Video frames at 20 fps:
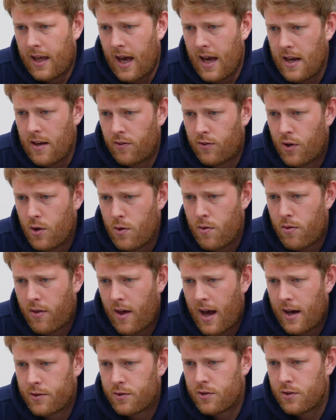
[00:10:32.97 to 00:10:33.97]

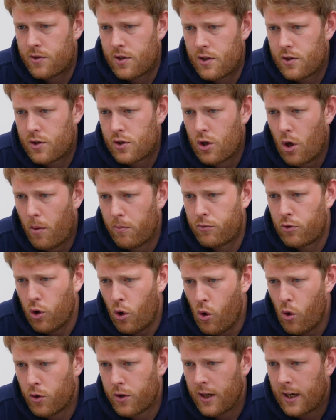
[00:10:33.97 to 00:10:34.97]
Gate2000 says, stop
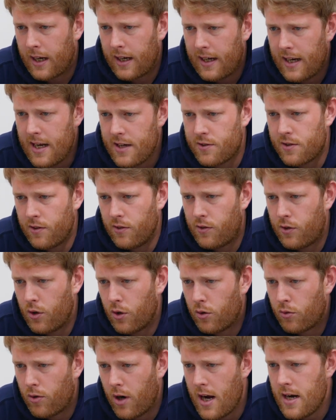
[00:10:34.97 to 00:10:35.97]
talking and listen to
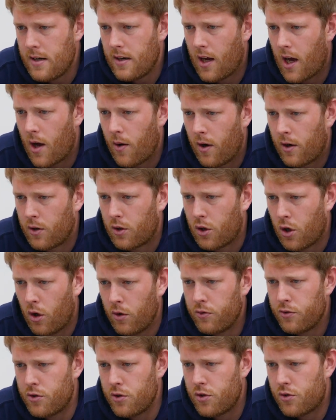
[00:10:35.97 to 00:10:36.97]
your radio and
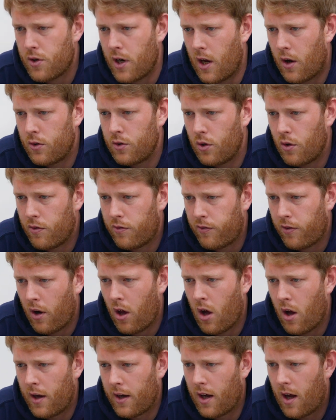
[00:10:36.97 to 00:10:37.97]
concentrate on your
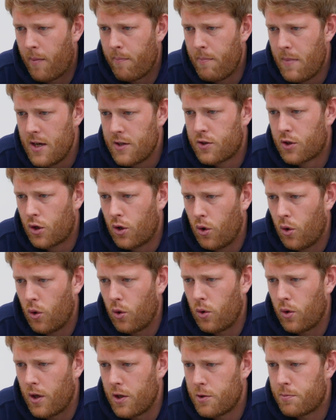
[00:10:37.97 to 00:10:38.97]
flying. A missed
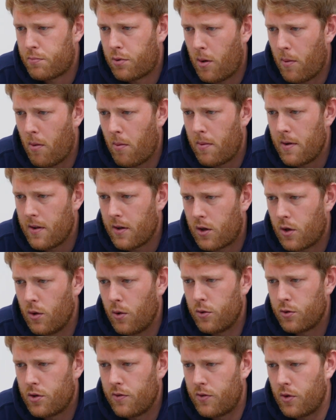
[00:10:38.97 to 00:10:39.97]
call is probably the
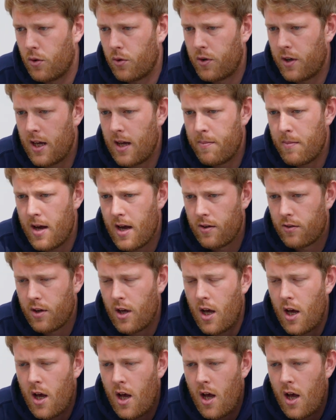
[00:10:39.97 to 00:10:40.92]
cause of your near miss.